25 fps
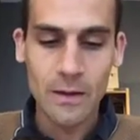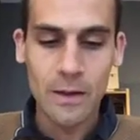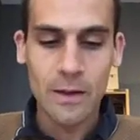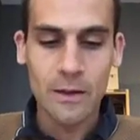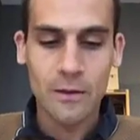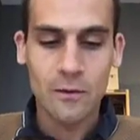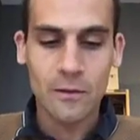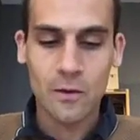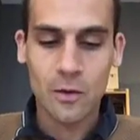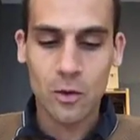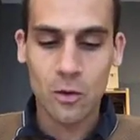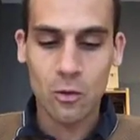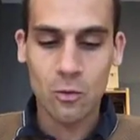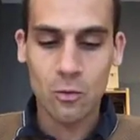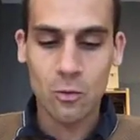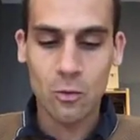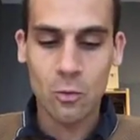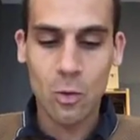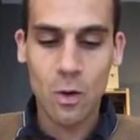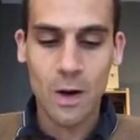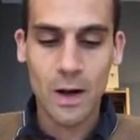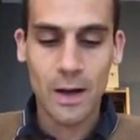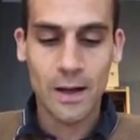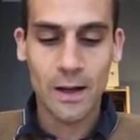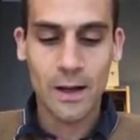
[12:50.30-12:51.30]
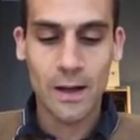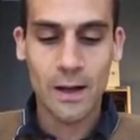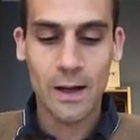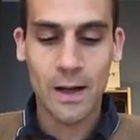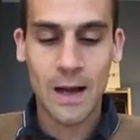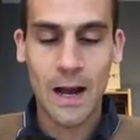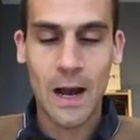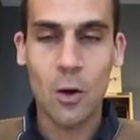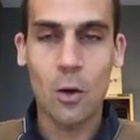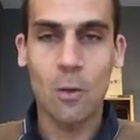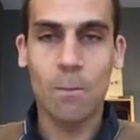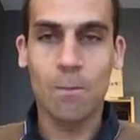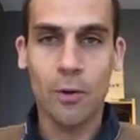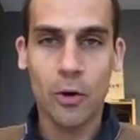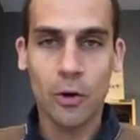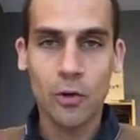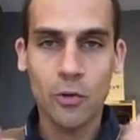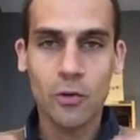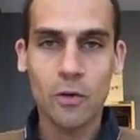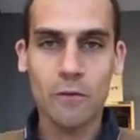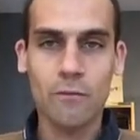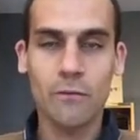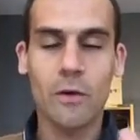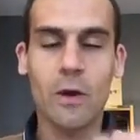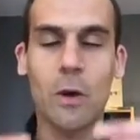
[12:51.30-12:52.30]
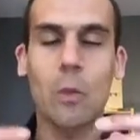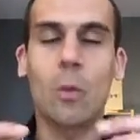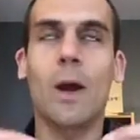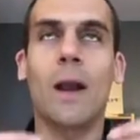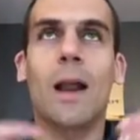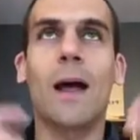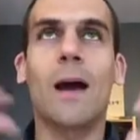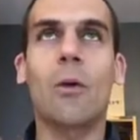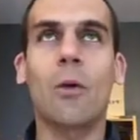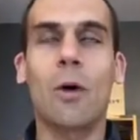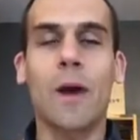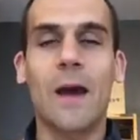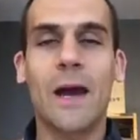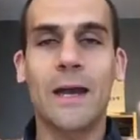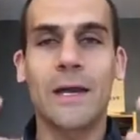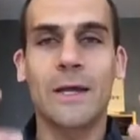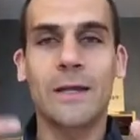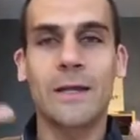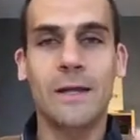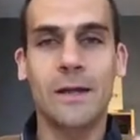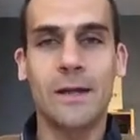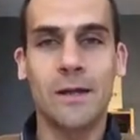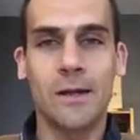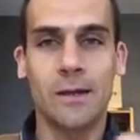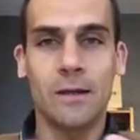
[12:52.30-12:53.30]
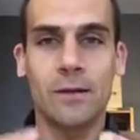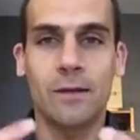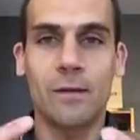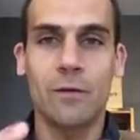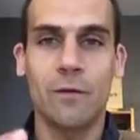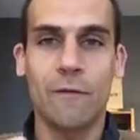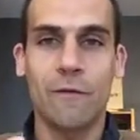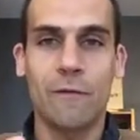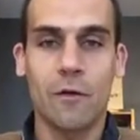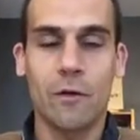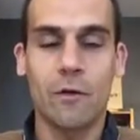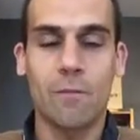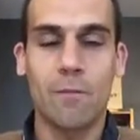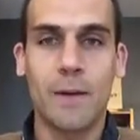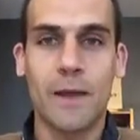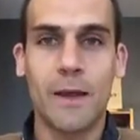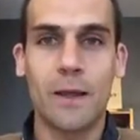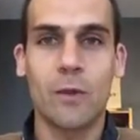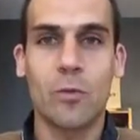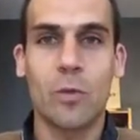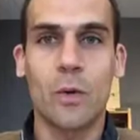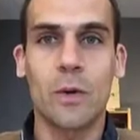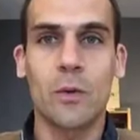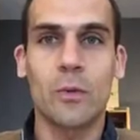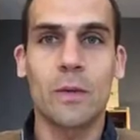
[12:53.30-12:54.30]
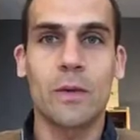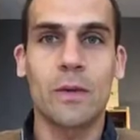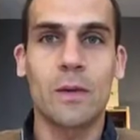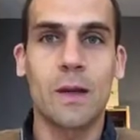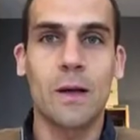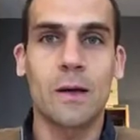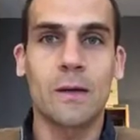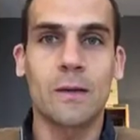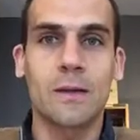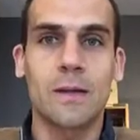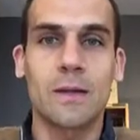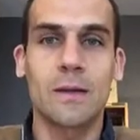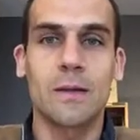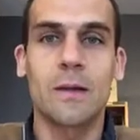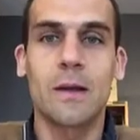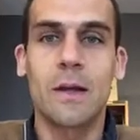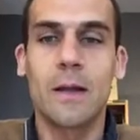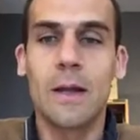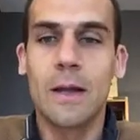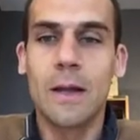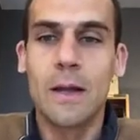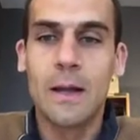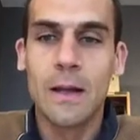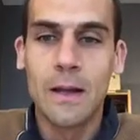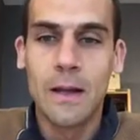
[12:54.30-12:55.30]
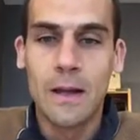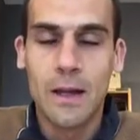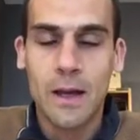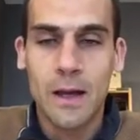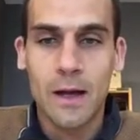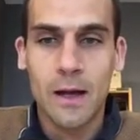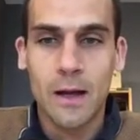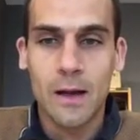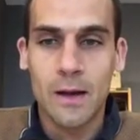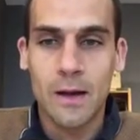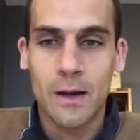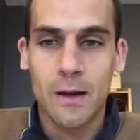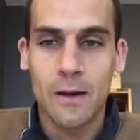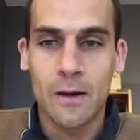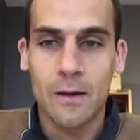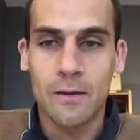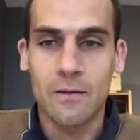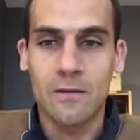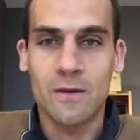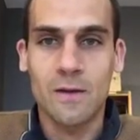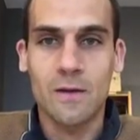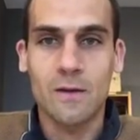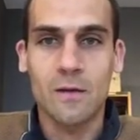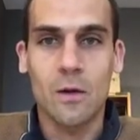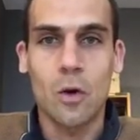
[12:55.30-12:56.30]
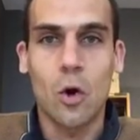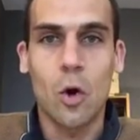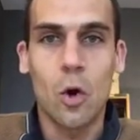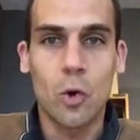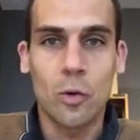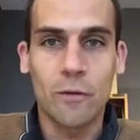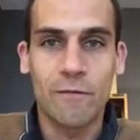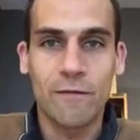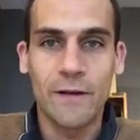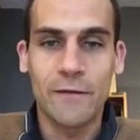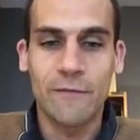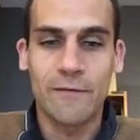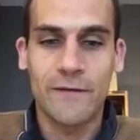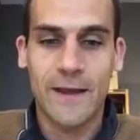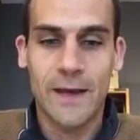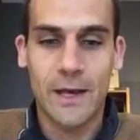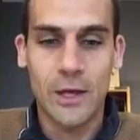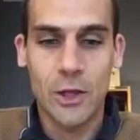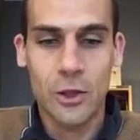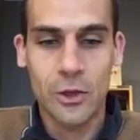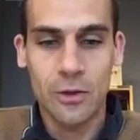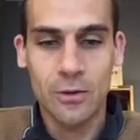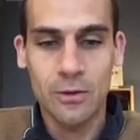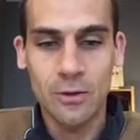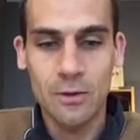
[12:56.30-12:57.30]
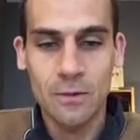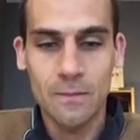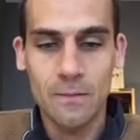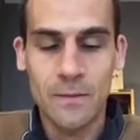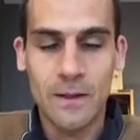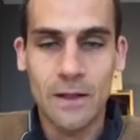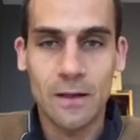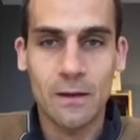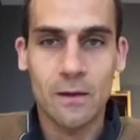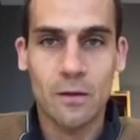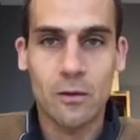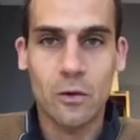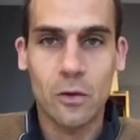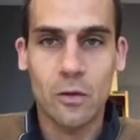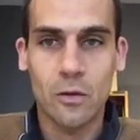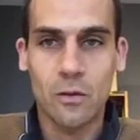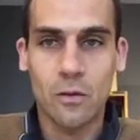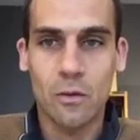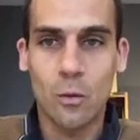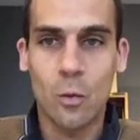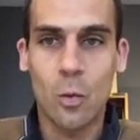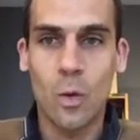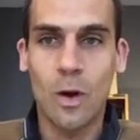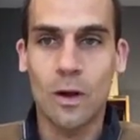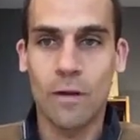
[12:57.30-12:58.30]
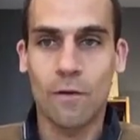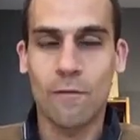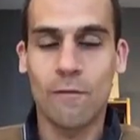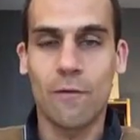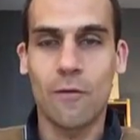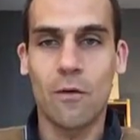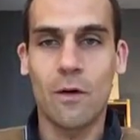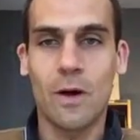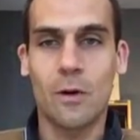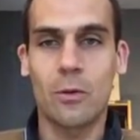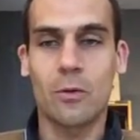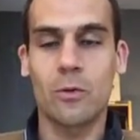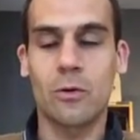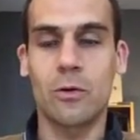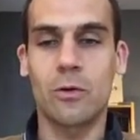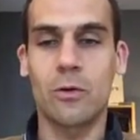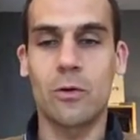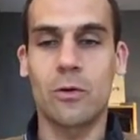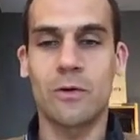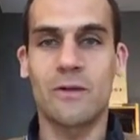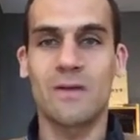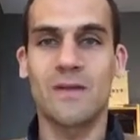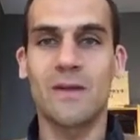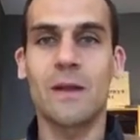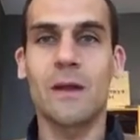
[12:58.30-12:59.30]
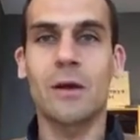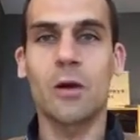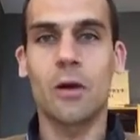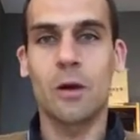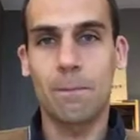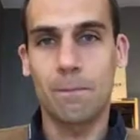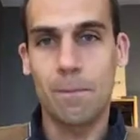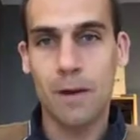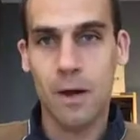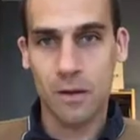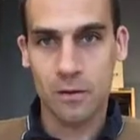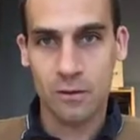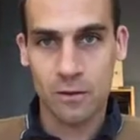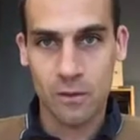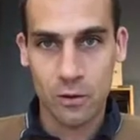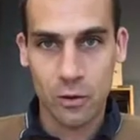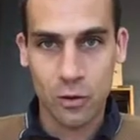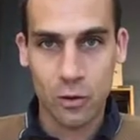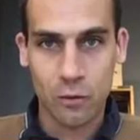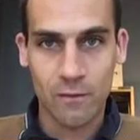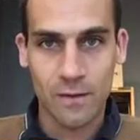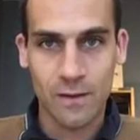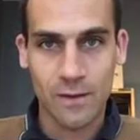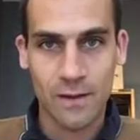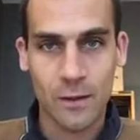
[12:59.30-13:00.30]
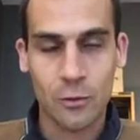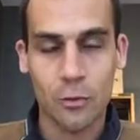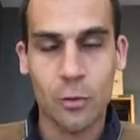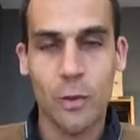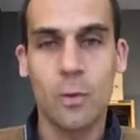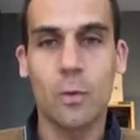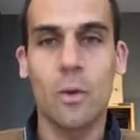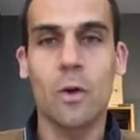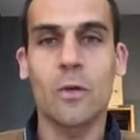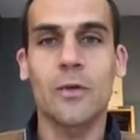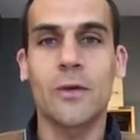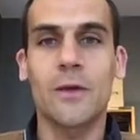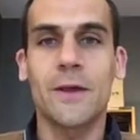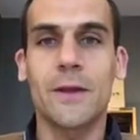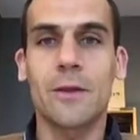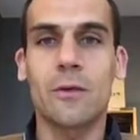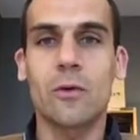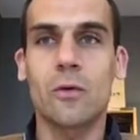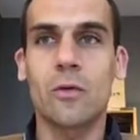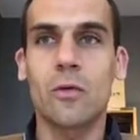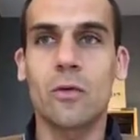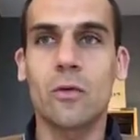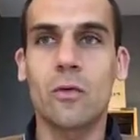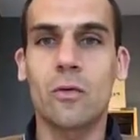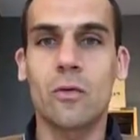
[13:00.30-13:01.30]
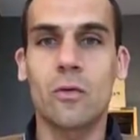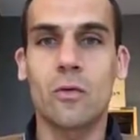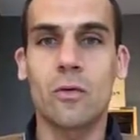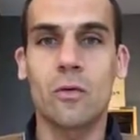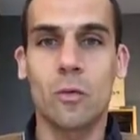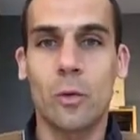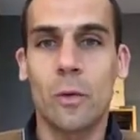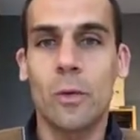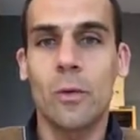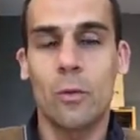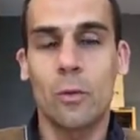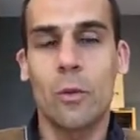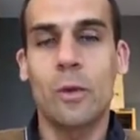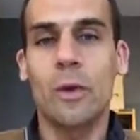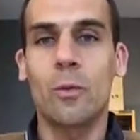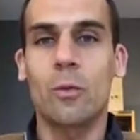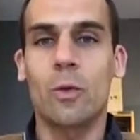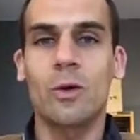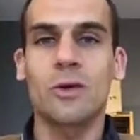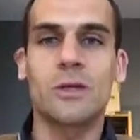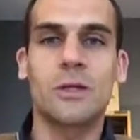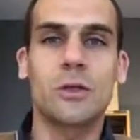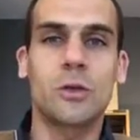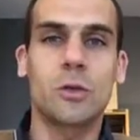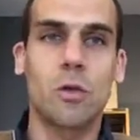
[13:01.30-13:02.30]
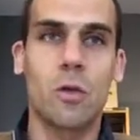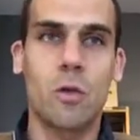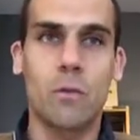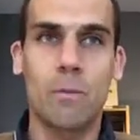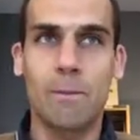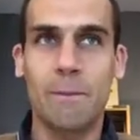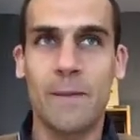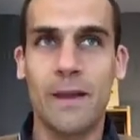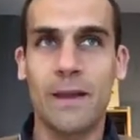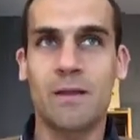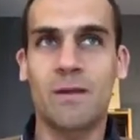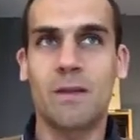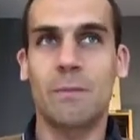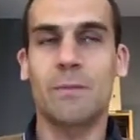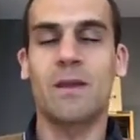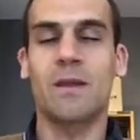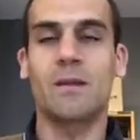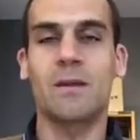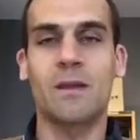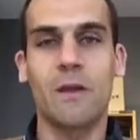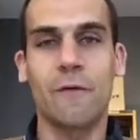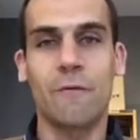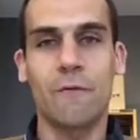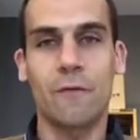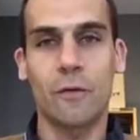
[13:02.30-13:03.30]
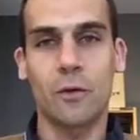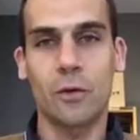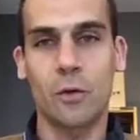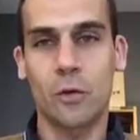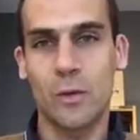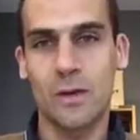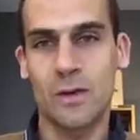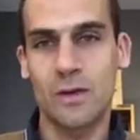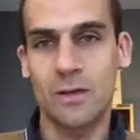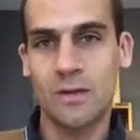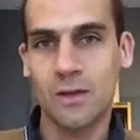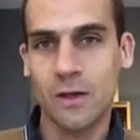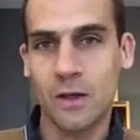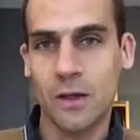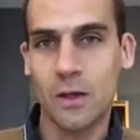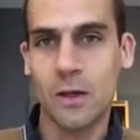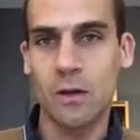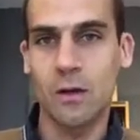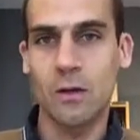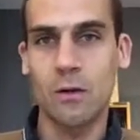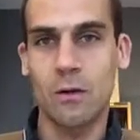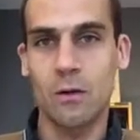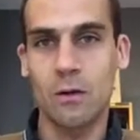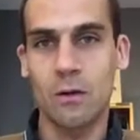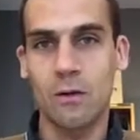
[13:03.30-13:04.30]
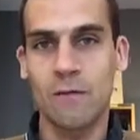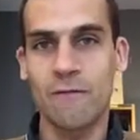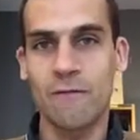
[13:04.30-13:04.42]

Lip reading: So our point of view, our idea in the first place when we started this oak vinification was for our single parcel cuvée that we really wanted to make something different with single